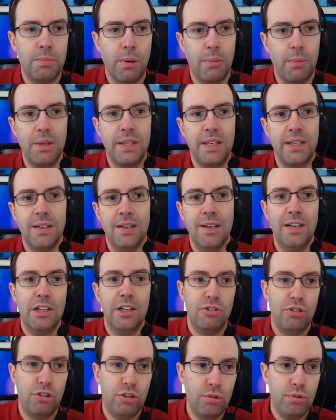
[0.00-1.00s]
probably
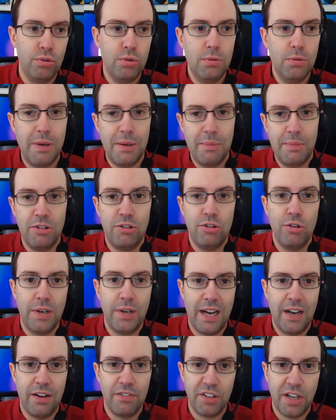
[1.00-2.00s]
2, maybe
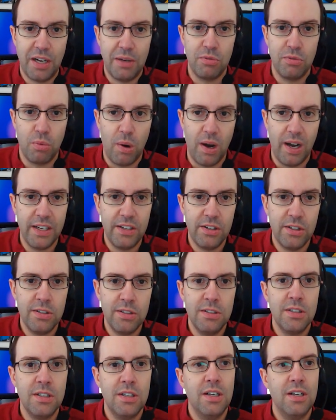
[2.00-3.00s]
2.5 times
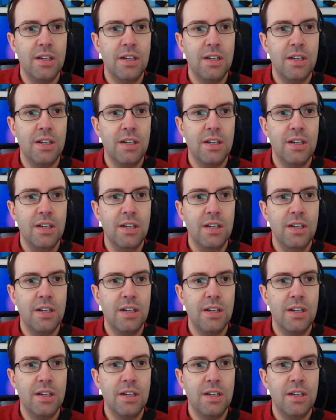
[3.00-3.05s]
wider.